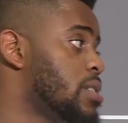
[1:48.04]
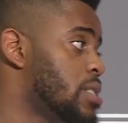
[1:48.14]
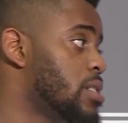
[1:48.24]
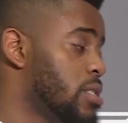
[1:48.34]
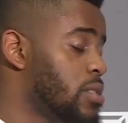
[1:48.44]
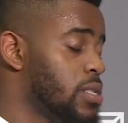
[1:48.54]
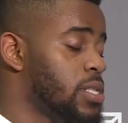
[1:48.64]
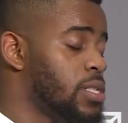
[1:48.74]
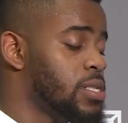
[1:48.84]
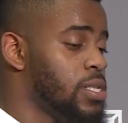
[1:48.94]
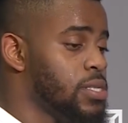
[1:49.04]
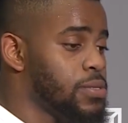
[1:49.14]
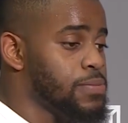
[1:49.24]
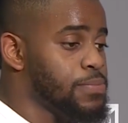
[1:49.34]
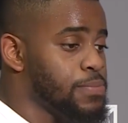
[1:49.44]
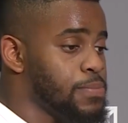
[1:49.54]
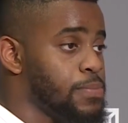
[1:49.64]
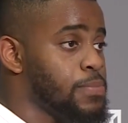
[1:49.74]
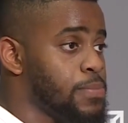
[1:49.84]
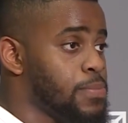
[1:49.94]
and uh, you're going to see the season. Did going
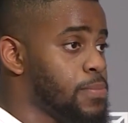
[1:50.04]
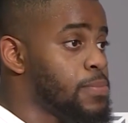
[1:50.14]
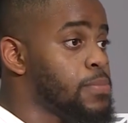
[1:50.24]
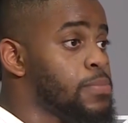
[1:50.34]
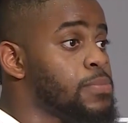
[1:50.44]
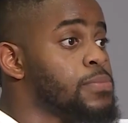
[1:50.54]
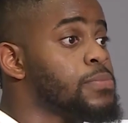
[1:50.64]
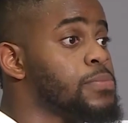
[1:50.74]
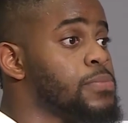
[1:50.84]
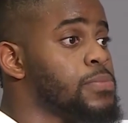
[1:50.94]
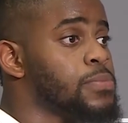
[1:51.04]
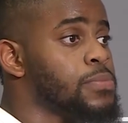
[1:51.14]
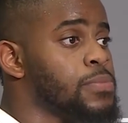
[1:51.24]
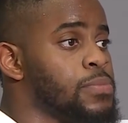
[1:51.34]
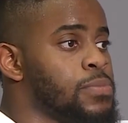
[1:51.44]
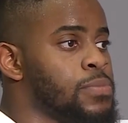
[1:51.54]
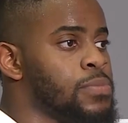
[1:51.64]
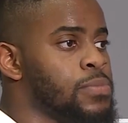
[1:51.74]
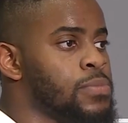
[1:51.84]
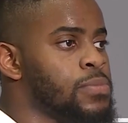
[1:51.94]
to SEC Media Days kind of help you get a little
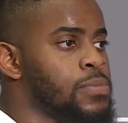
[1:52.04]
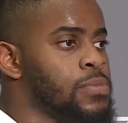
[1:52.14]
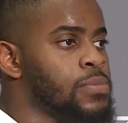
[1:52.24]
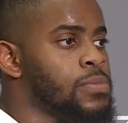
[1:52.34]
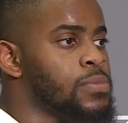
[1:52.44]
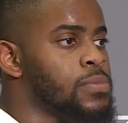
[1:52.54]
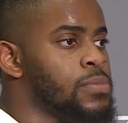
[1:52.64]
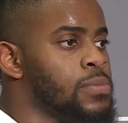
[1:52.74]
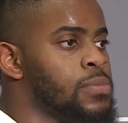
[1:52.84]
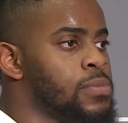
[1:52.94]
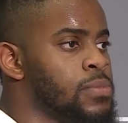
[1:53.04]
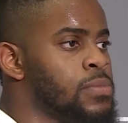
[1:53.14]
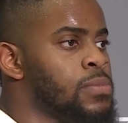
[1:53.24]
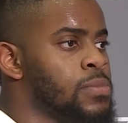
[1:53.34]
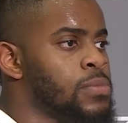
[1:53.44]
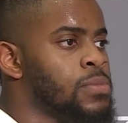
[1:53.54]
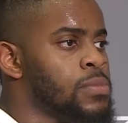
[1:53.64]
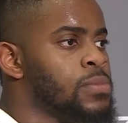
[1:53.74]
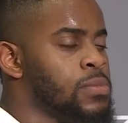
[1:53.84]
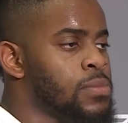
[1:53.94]
bit more mentally prepared leading up to this first
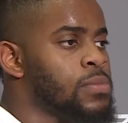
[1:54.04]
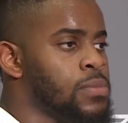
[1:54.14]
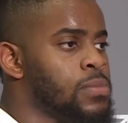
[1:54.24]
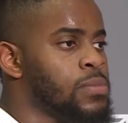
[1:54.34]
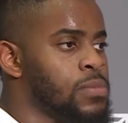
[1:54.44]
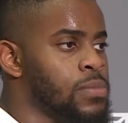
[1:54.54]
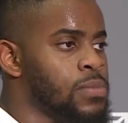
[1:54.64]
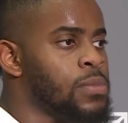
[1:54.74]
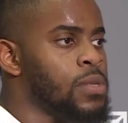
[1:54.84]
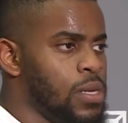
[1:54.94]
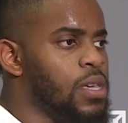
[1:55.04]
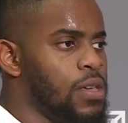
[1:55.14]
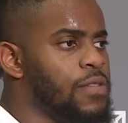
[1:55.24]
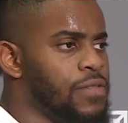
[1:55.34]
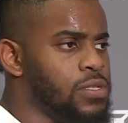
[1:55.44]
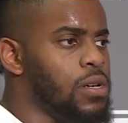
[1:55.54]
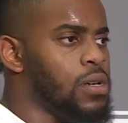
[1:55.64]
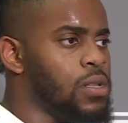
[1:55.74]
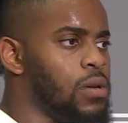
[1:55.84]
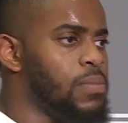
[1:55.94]
practice as opposed to other years? Yeah, for sure.
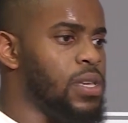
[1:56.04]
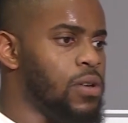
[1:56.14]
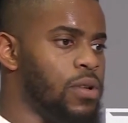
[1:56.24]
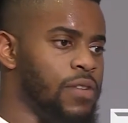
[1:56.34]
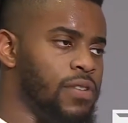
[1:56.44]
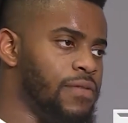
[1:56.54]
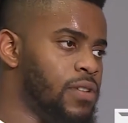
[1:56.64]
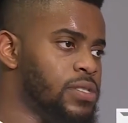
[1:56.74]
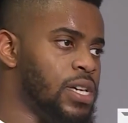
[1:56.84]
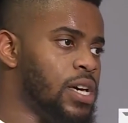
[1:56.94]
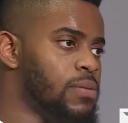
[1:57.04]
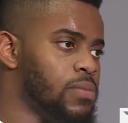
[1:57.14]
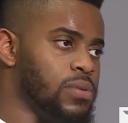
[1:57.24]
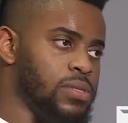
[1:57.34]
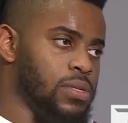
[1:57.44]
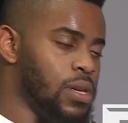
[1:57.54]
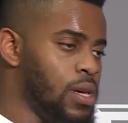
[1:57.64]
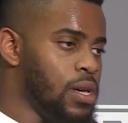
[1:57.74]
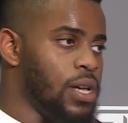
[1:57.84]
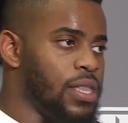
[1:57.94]
You know, me going there for the first time was,
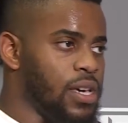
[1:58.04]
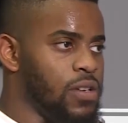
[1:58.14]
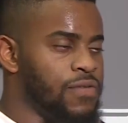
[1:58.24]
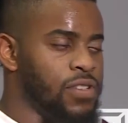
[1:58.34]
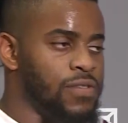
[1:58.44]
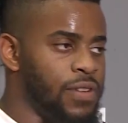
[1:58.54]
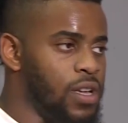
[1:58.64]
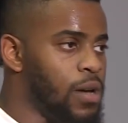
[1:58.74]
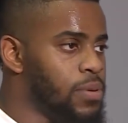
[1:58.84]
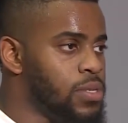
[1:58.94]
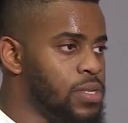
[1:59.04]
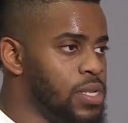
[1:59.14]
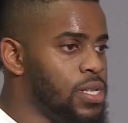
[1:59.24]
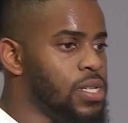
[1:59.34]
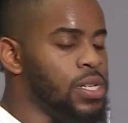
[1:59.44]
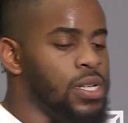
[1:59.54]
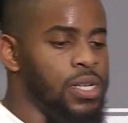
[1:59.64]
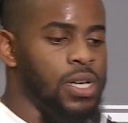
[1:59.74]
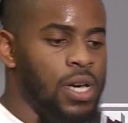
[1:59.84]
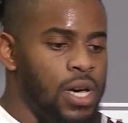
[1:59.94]
I think, was fishing for the opportunity. Uh,
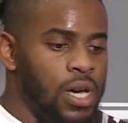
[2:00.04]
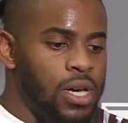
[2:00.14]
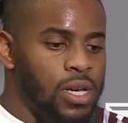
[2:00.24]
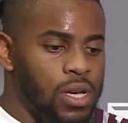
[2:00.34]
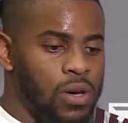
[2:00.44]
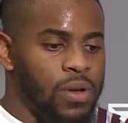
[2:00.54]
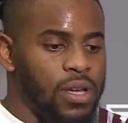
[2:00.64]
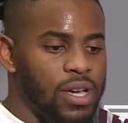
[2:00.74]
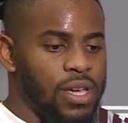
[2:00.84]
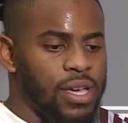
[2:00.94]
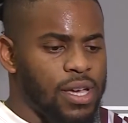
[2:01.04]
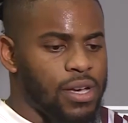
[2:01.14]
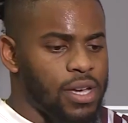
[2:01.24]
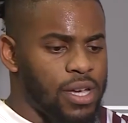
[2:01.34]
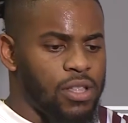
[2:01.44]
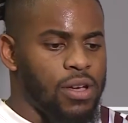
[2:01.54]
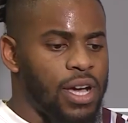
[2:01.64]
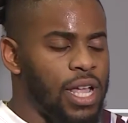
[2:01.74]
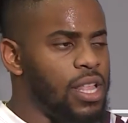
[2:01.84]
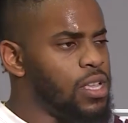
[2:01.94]
going there you know, I
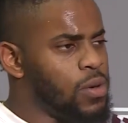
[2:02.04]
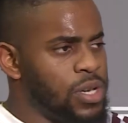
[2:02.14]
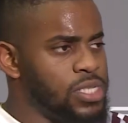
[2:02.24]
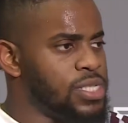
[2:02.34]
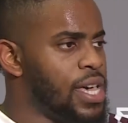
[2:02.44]
got a lot of questions